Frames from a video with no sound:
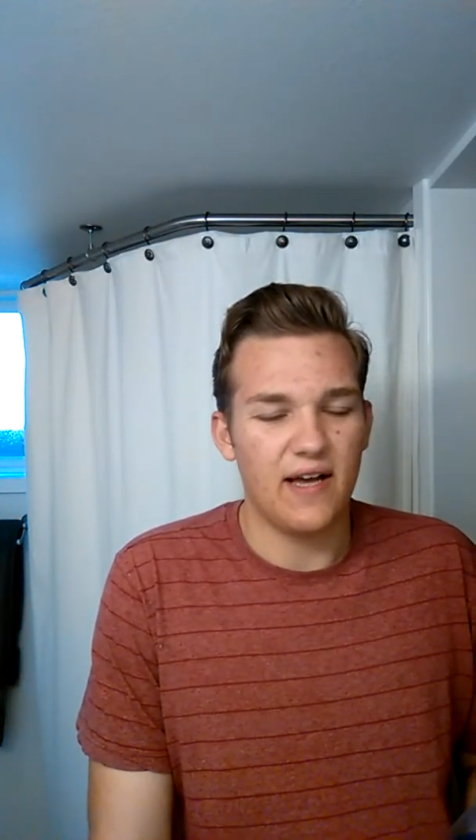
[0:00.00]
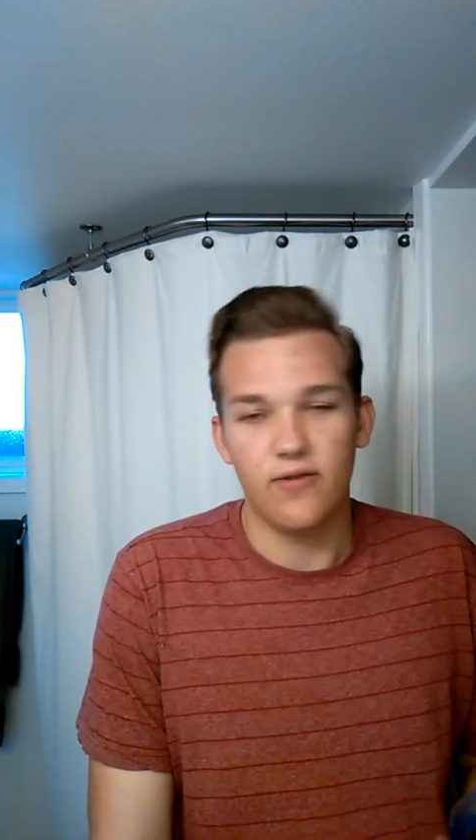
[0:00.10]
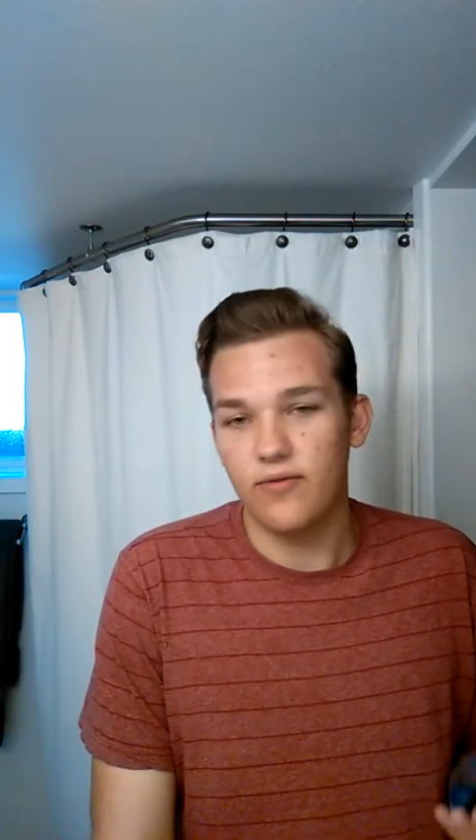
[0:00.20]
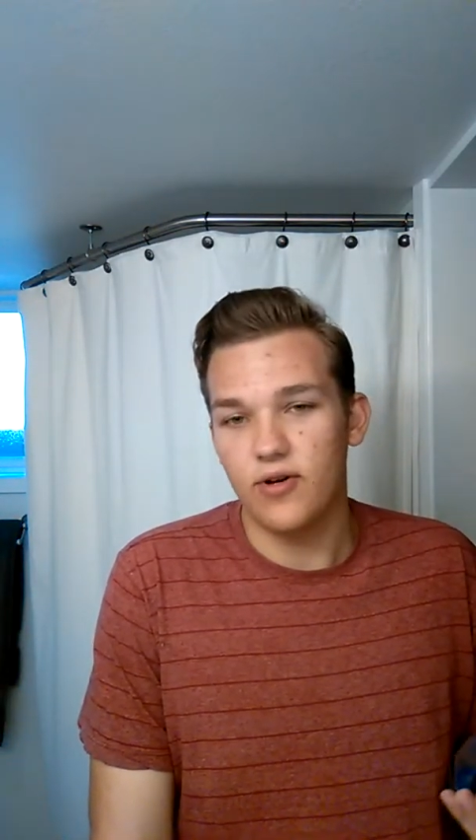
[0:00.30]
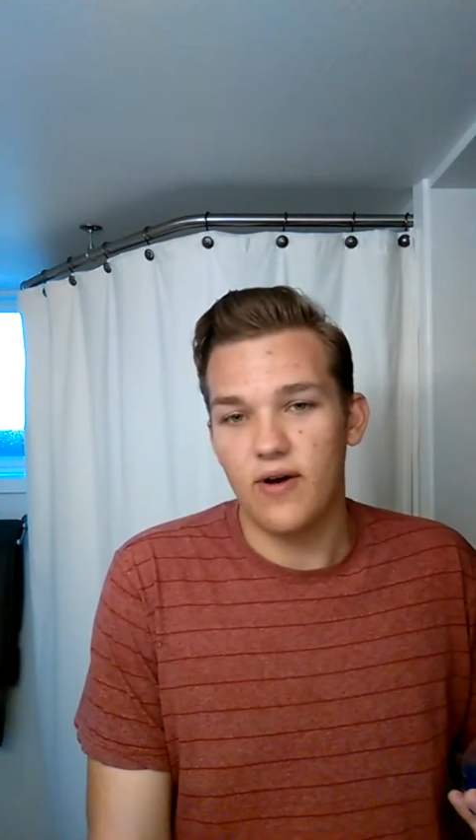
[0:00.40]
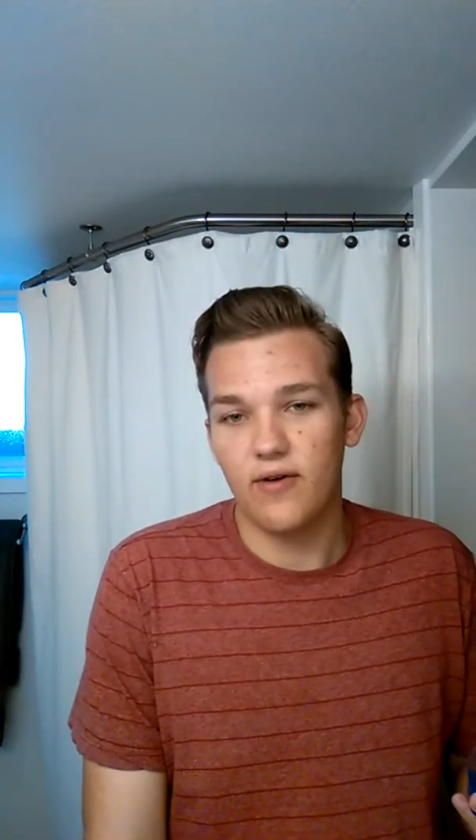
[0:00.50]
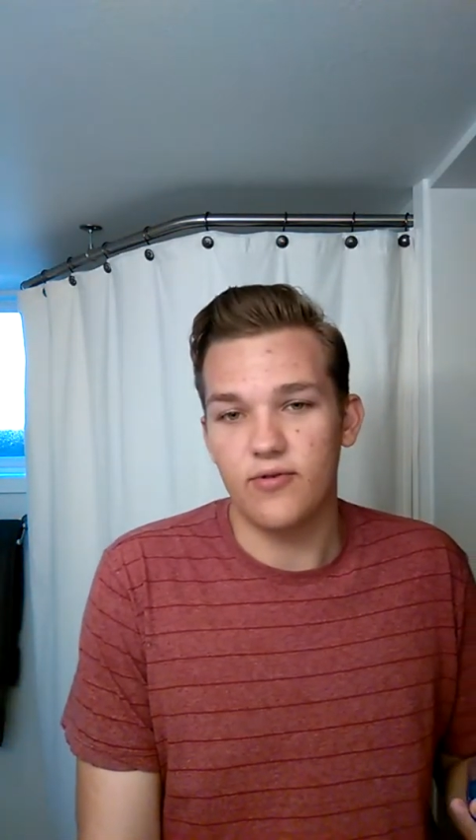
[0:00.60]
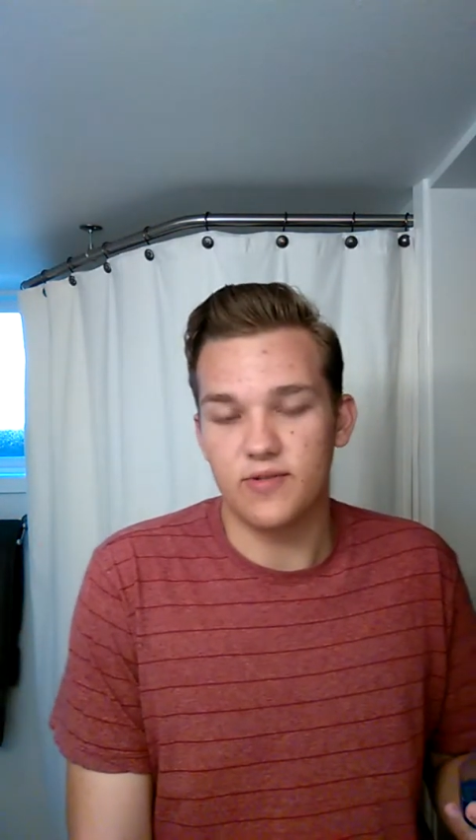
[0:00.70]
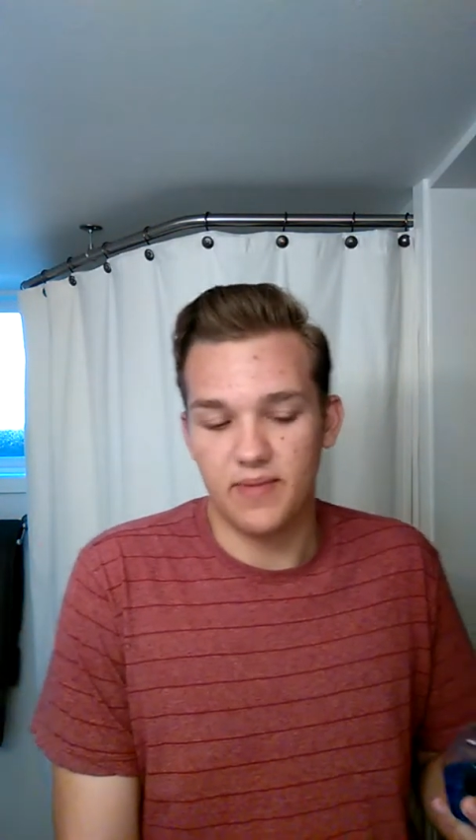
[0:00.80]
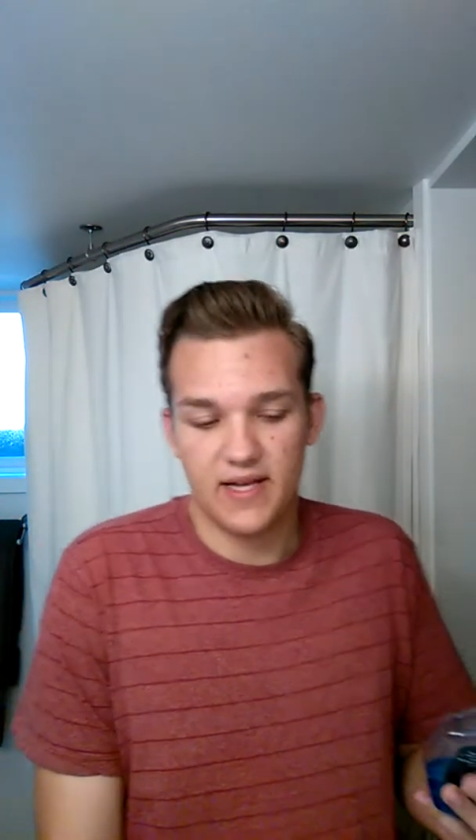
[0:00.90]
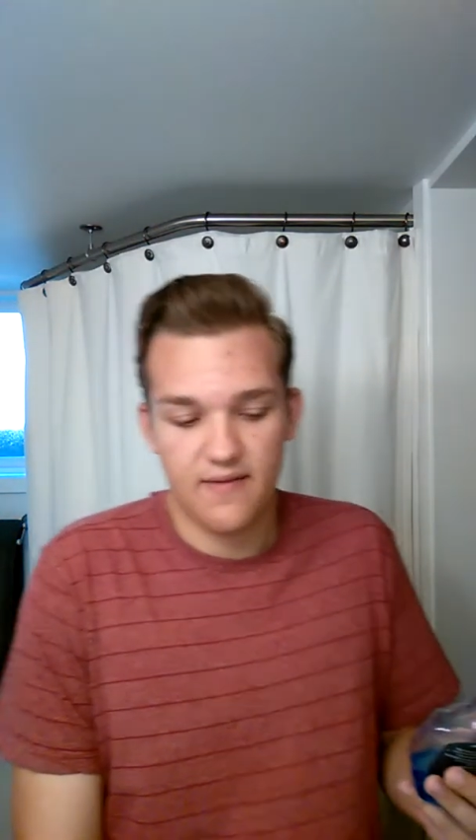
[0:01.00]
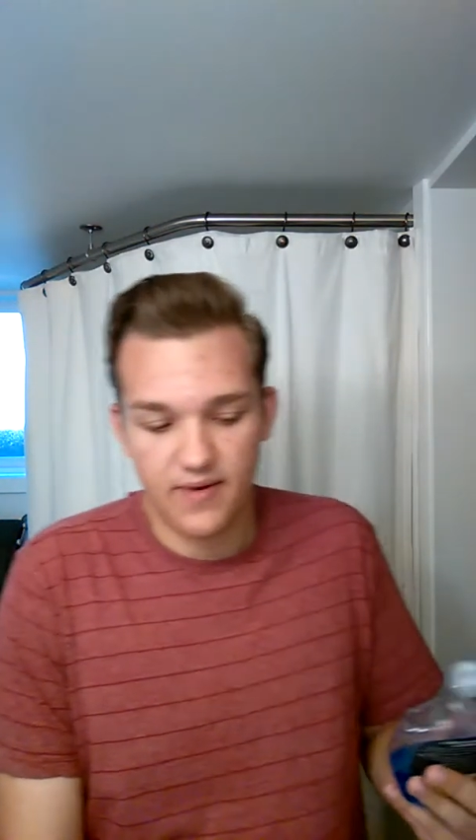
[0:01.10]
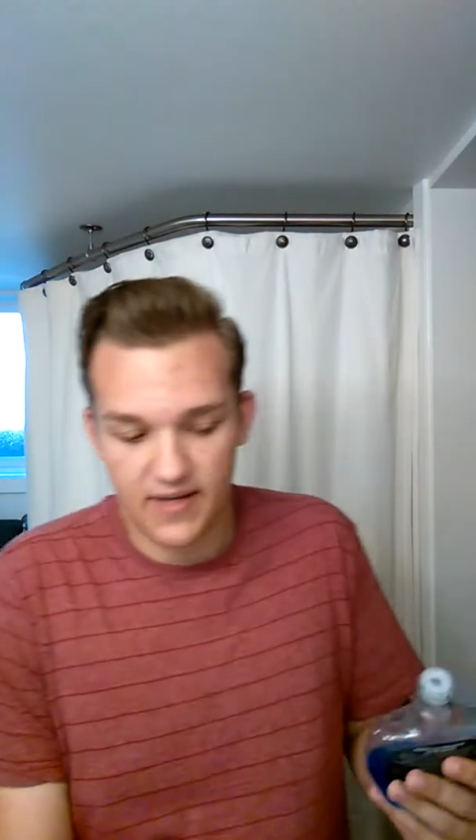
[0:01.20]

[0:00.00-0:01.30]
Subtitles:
I don't know how to explain it,